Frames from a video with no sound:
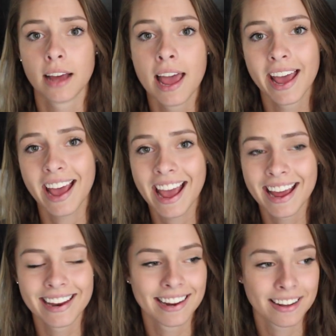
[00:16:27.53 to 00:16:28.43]

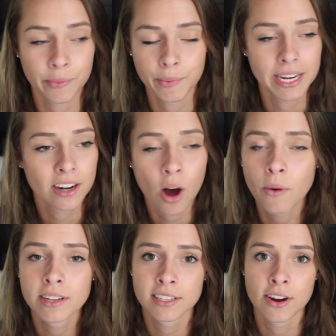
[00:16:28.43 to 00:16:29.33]
And we can
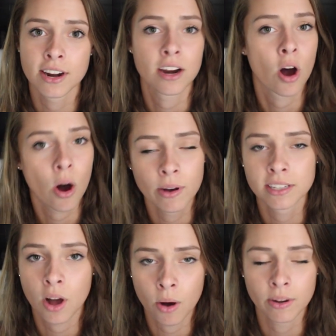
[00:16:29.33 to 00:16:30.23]
always learn and
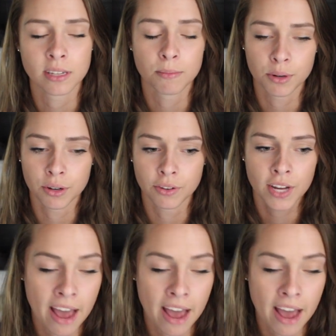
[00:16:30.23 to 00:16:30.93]
always, always improve.